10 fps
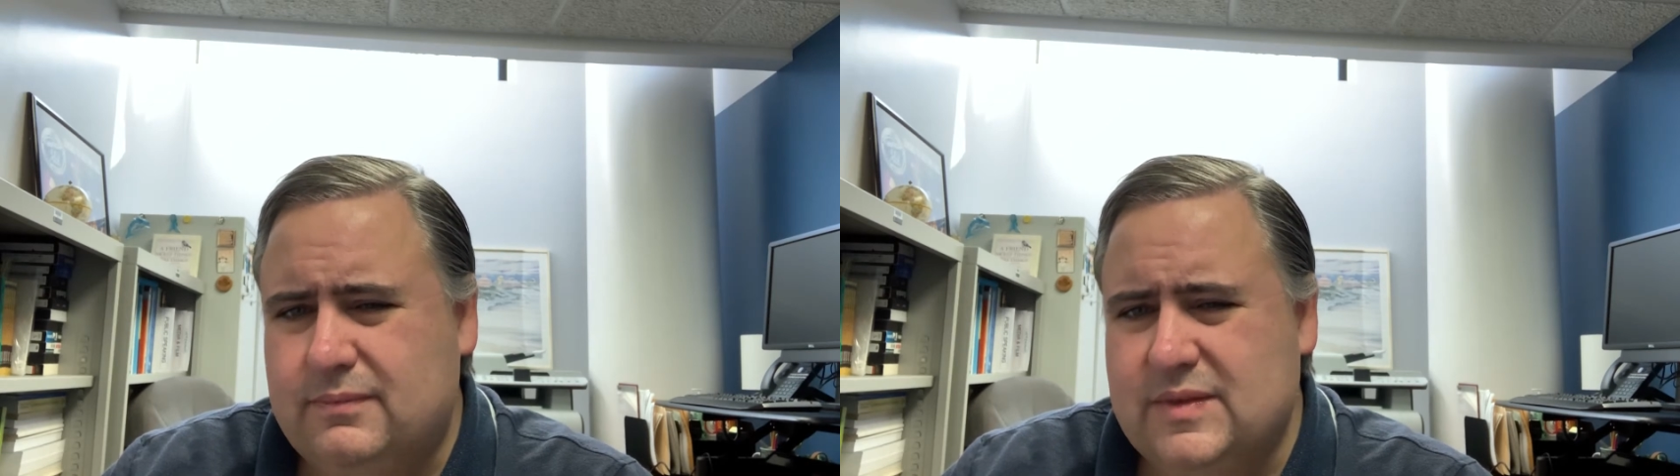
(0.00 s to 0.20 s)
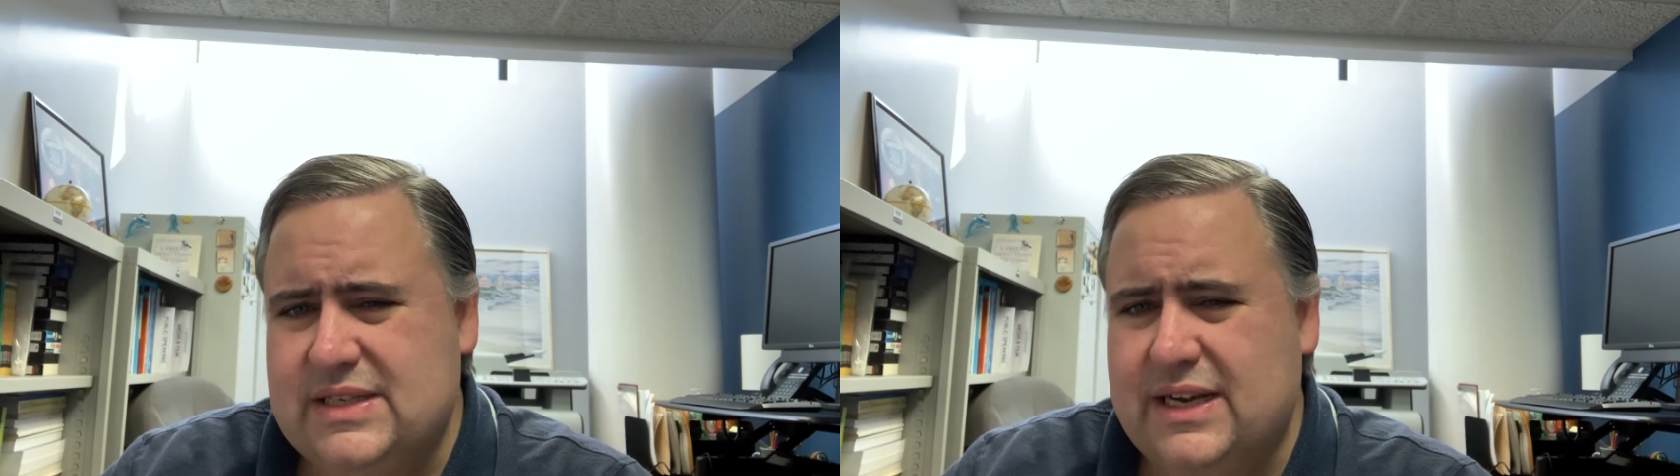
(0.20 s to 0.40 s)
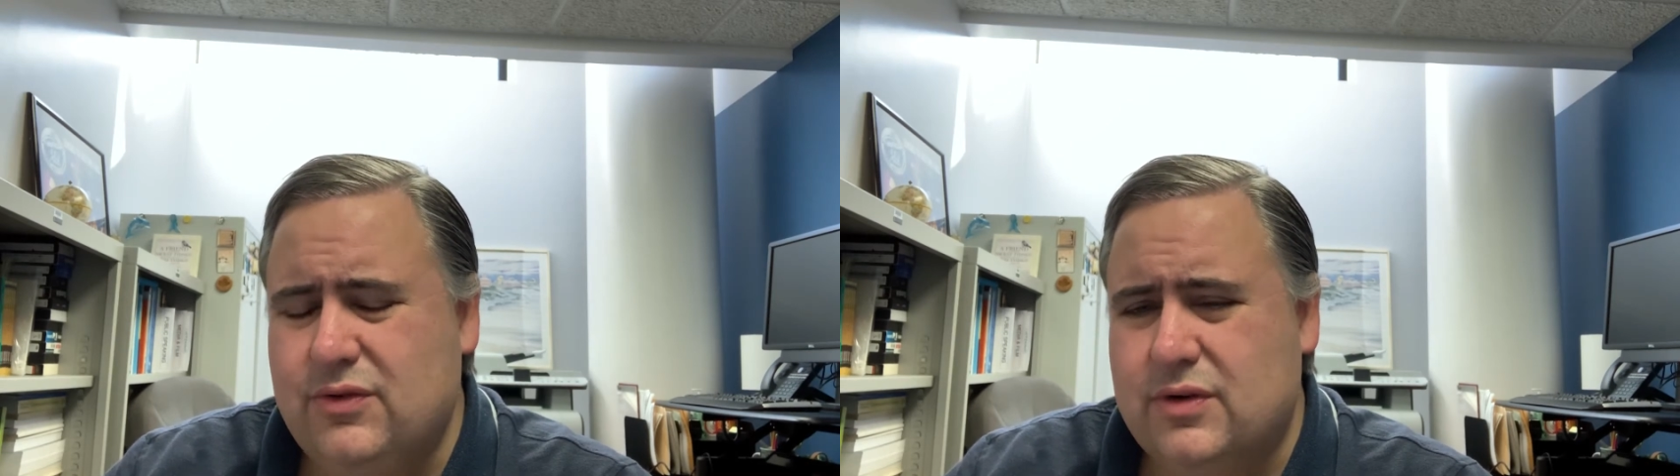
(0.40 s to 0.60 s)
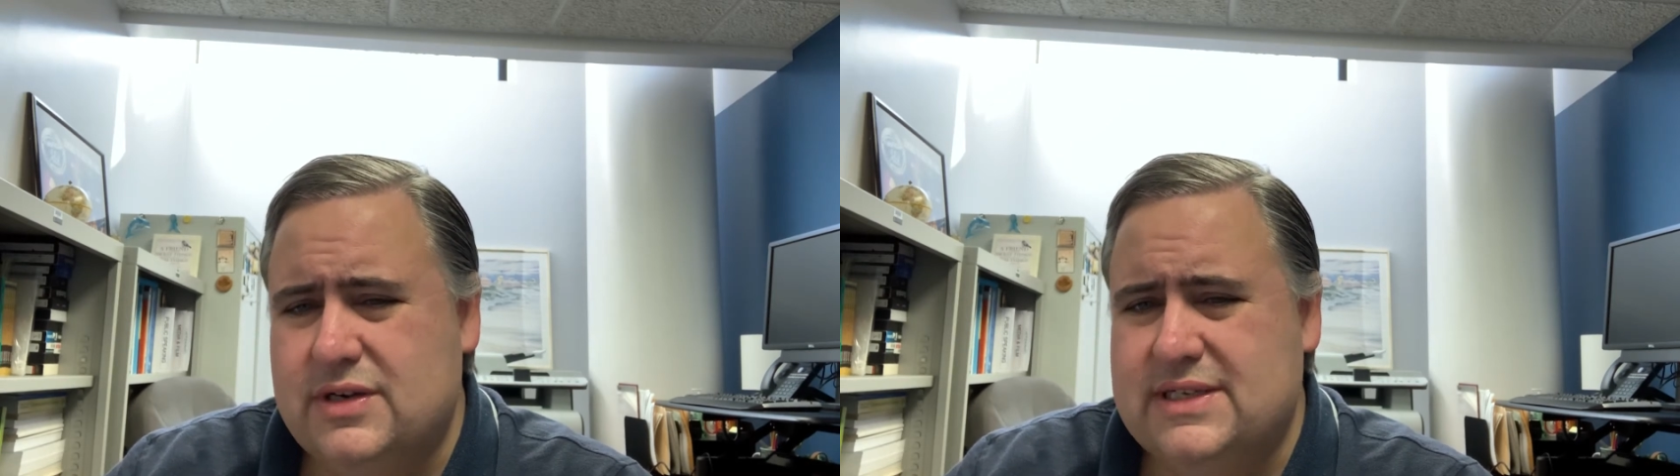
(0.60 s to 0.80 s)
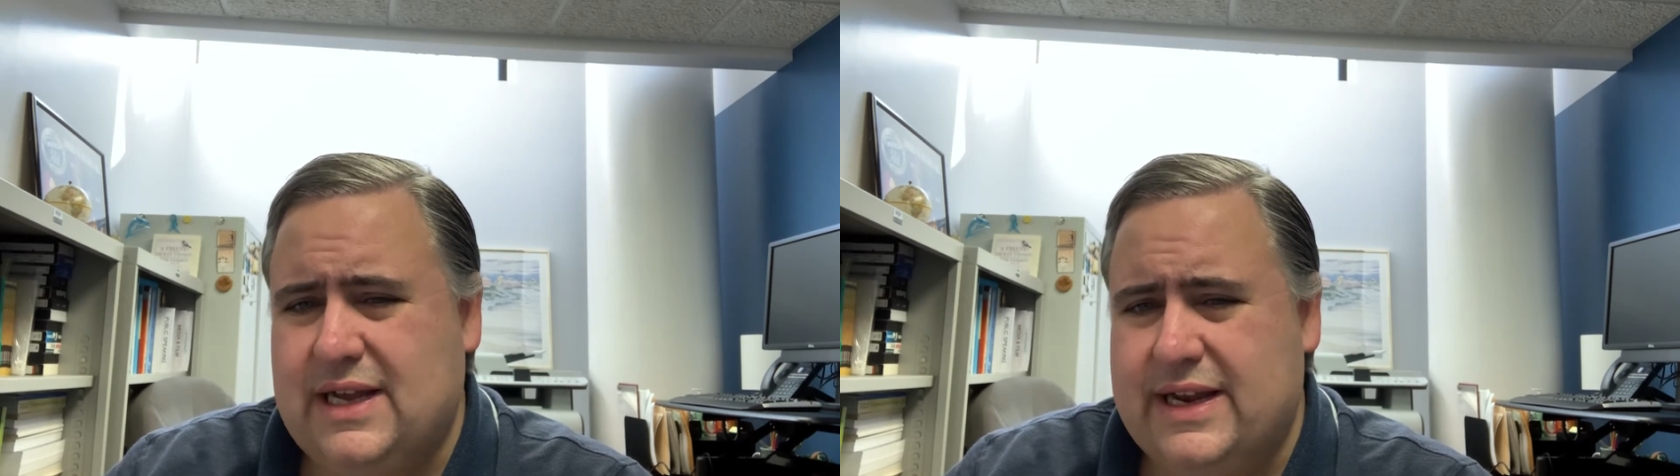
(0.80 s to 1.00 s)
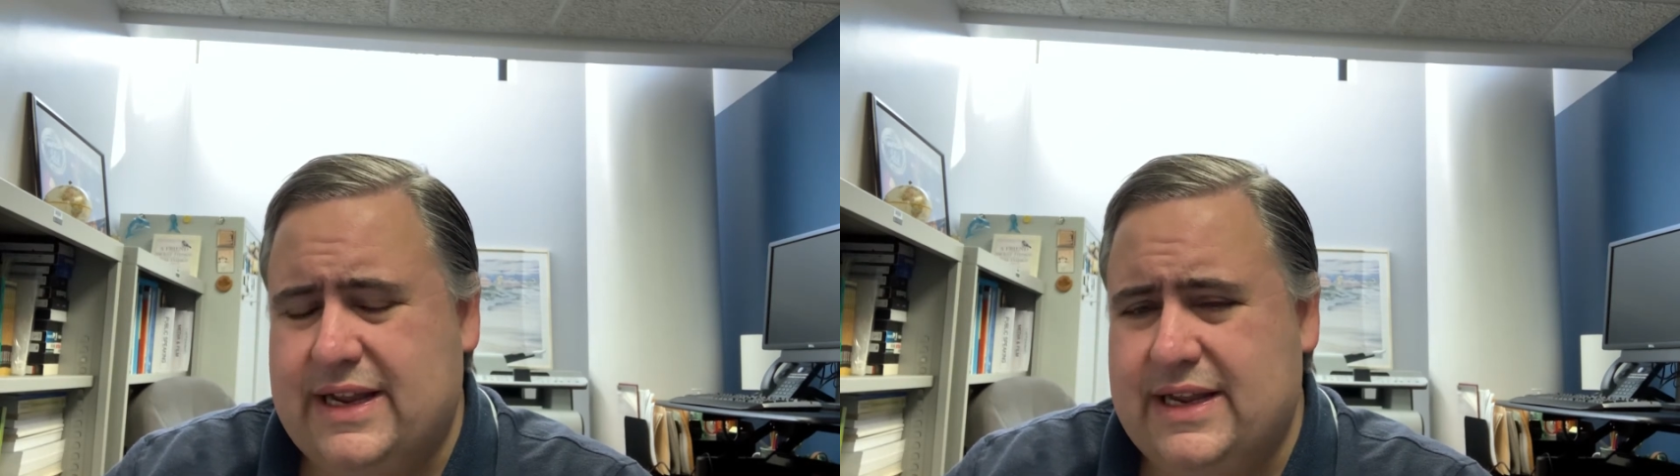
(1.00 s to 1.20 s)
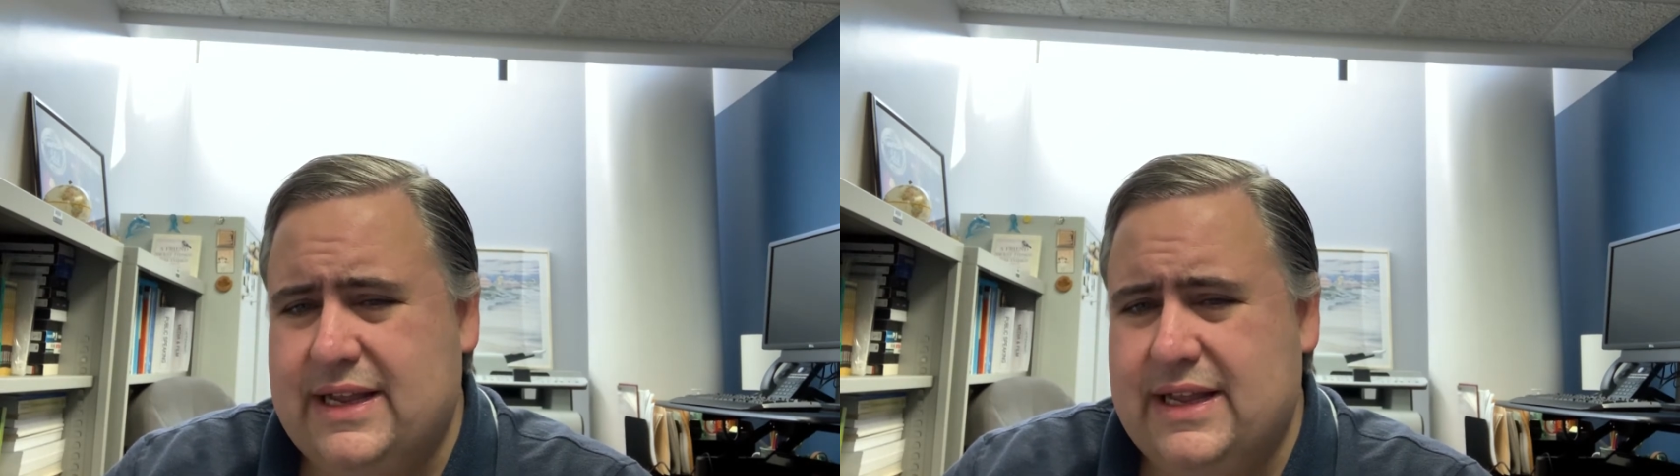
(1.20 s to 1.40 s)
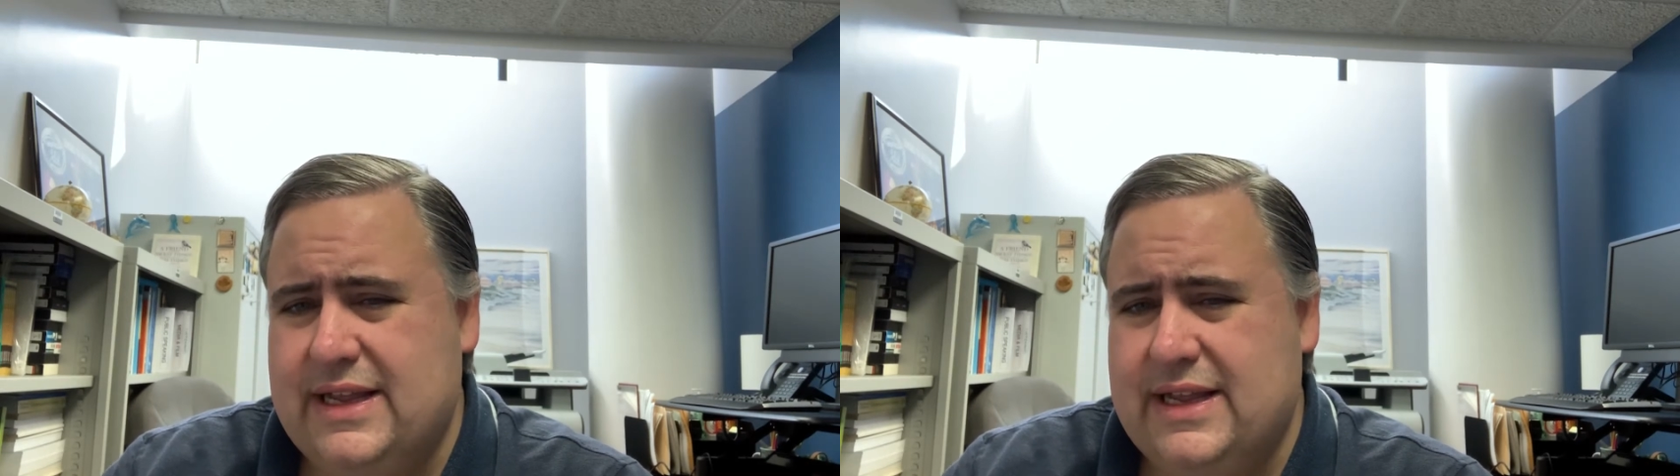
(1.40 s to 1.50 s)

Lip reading: second-order study